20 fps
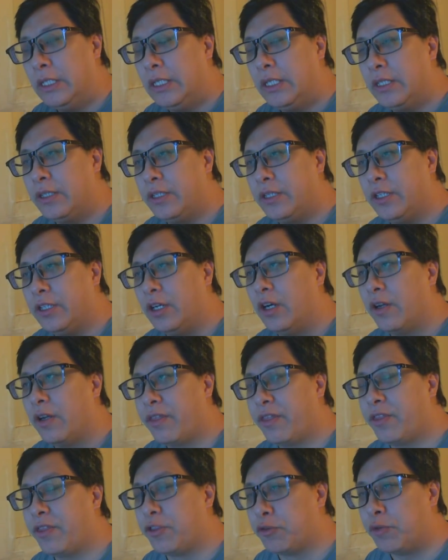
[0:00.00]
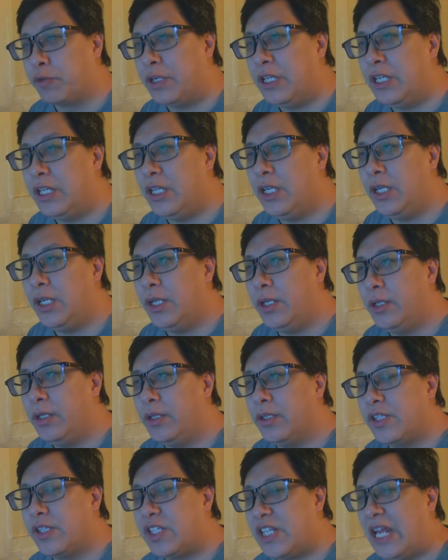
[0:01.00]
there are three
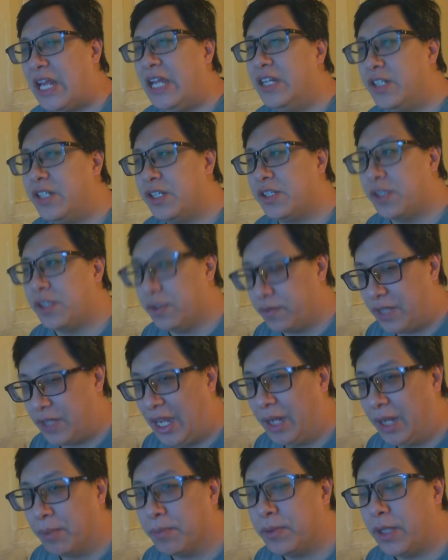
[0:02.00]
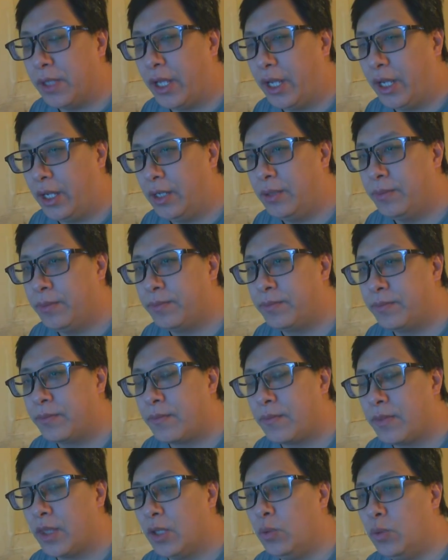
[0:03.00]
stages of gameplay,
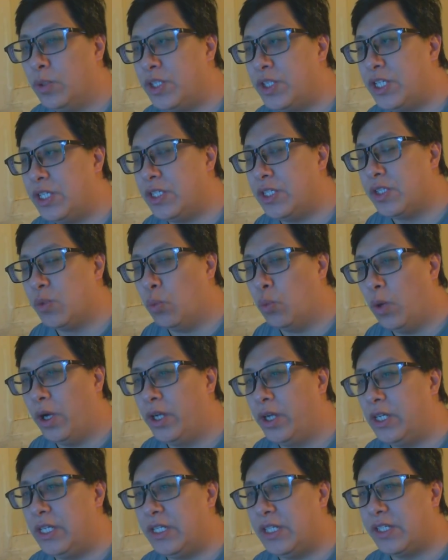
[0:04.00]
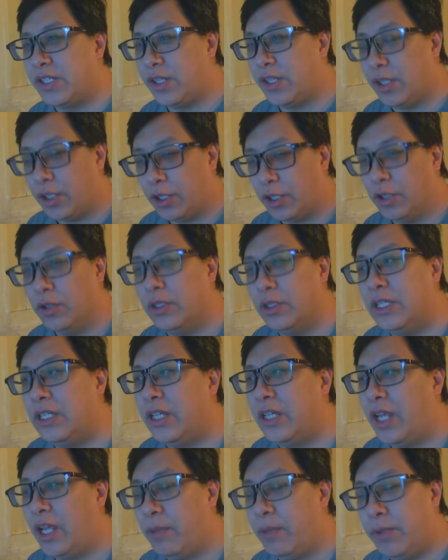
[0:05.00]
which is, one is the early
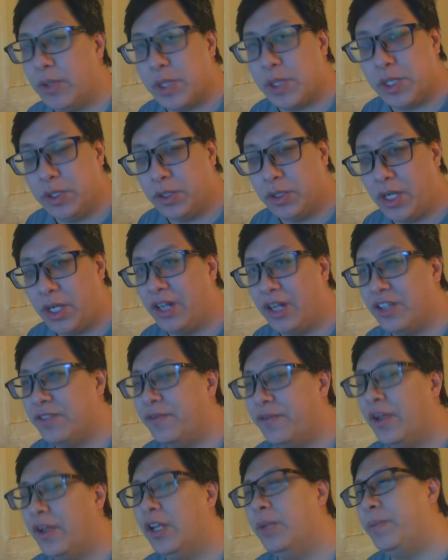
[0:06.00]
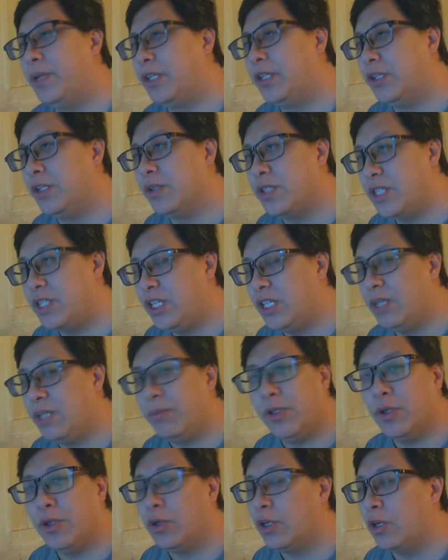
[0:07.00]
game, you're still kind of developing your team, you
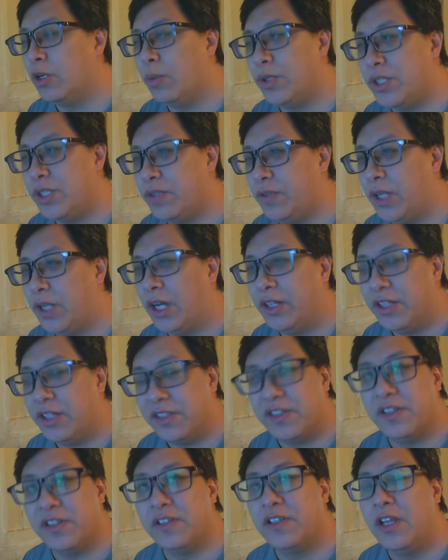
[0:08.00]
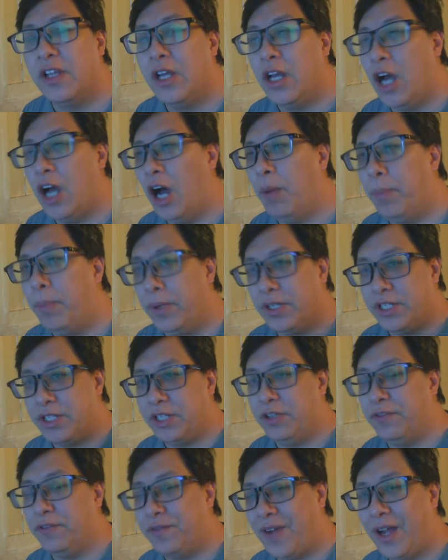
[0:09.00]
don't know what you've got. This is up
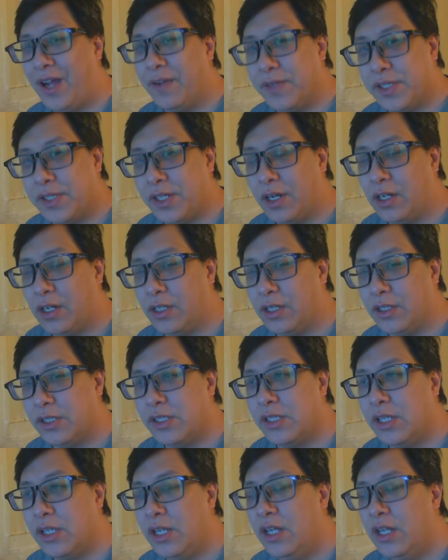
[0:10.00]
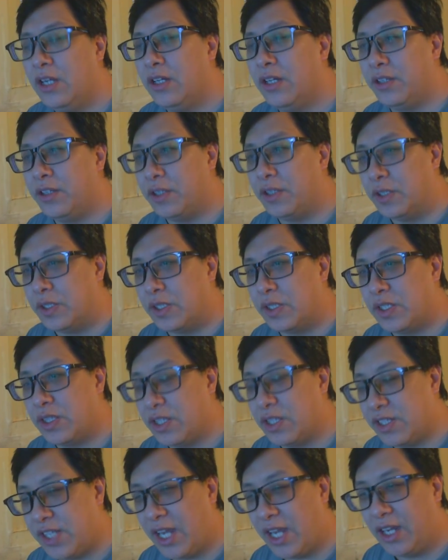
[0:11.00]
until 5 stars. There's the
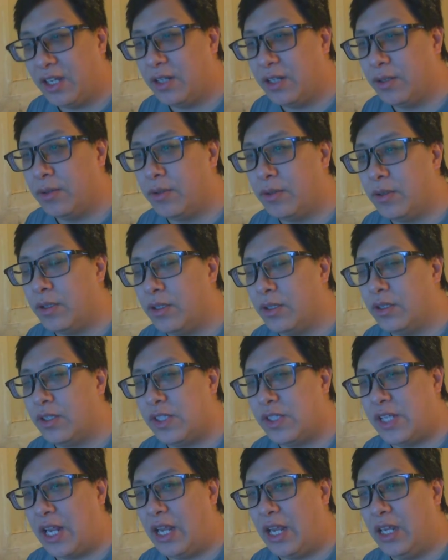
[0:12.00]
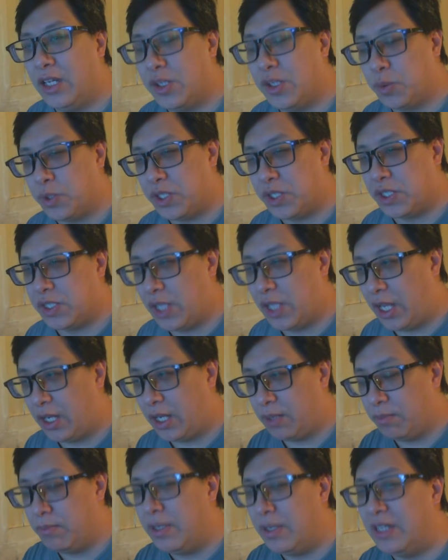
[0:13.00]
second stage, which is
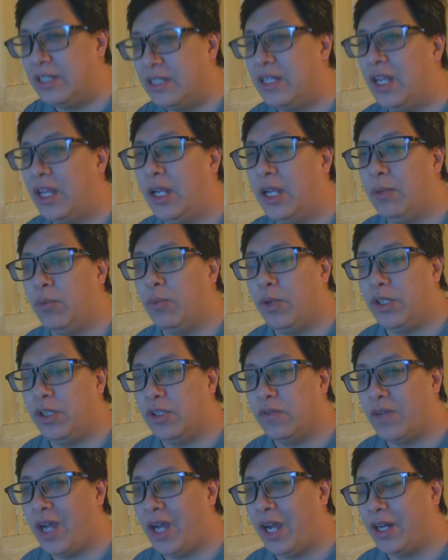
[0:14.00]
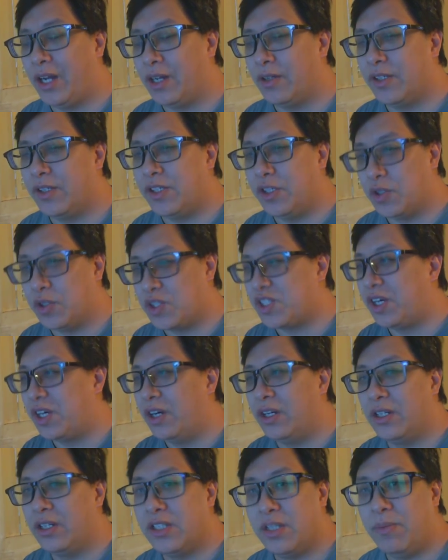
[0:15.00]
like mid-game, when you're
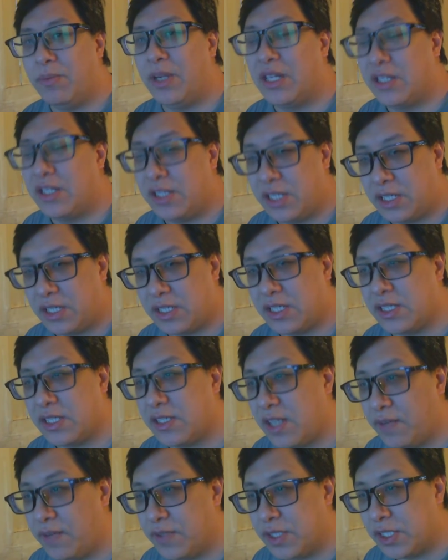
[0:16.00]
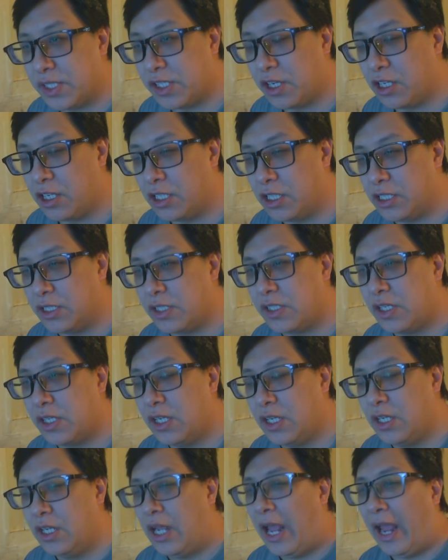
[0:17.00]
starting to make 6 and 7 stars,
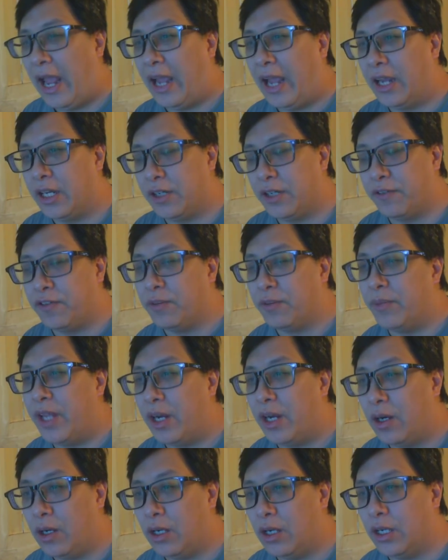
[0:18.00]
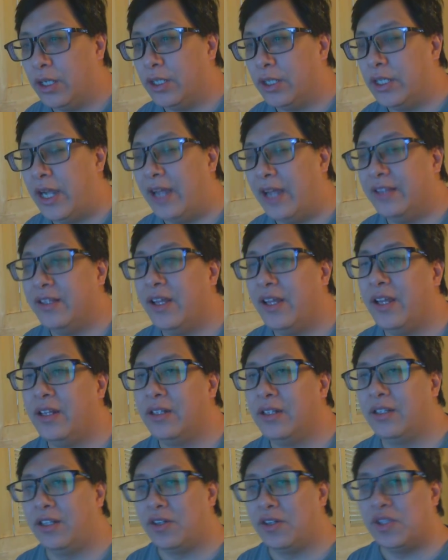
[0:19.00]
and from there on. And
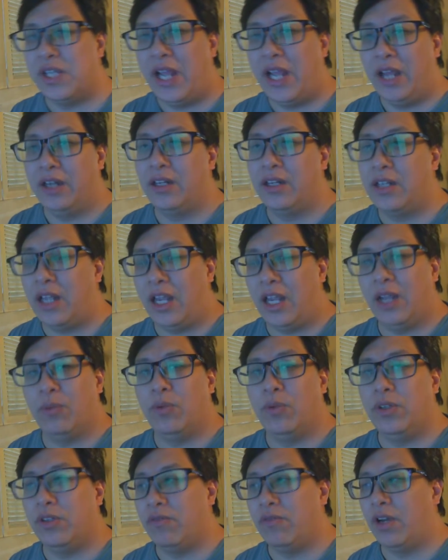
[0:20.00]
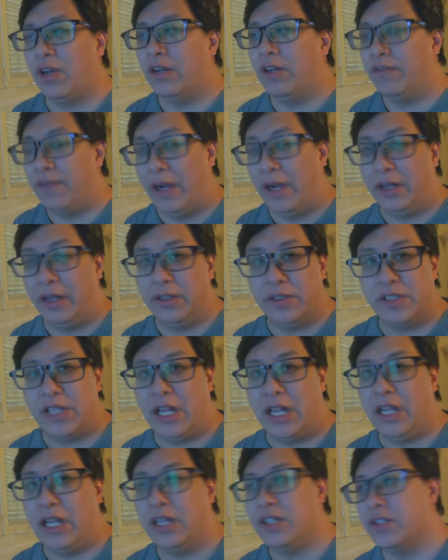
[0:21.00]
then there's Endgame, when you've got a final
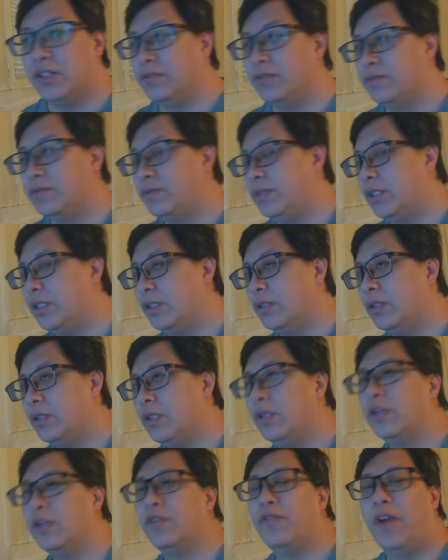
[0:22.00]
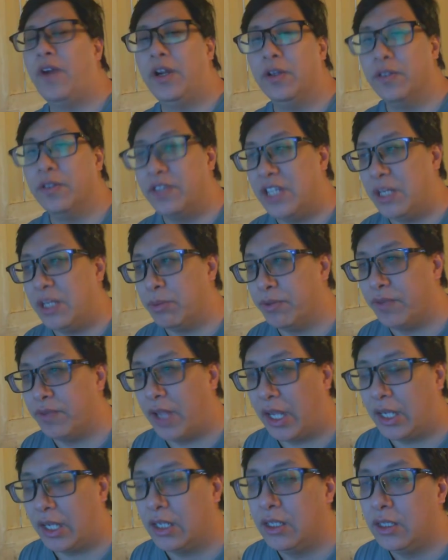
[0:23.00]
stage of your final team of
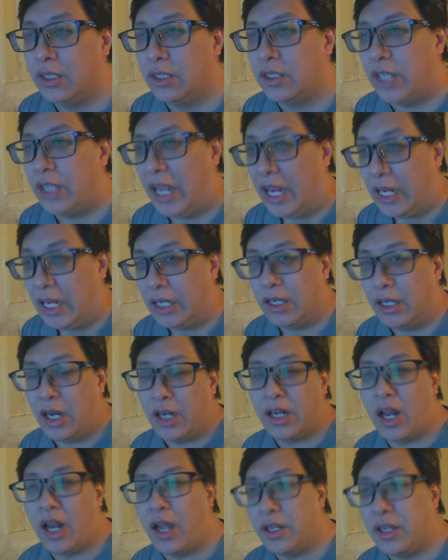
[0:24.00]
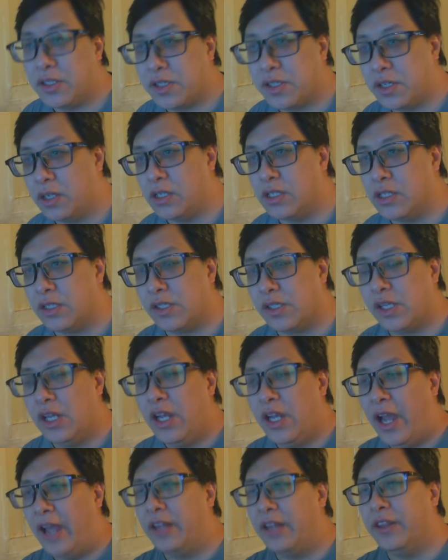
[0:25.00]
like 8 and 9 stars.
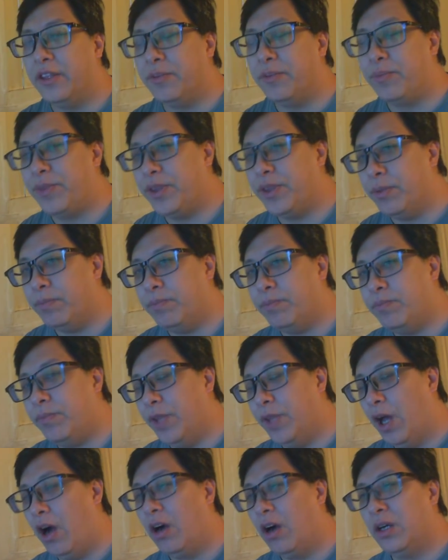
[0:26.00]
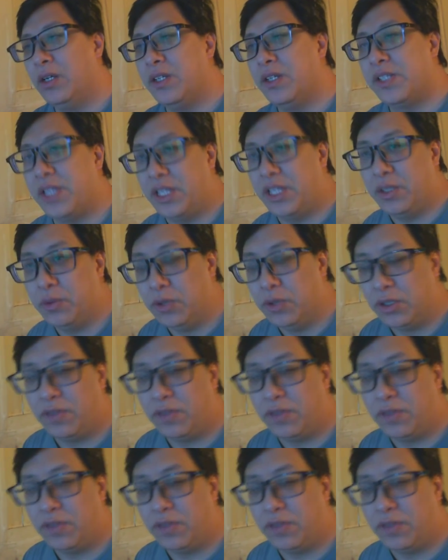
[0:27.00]
And the auras that you look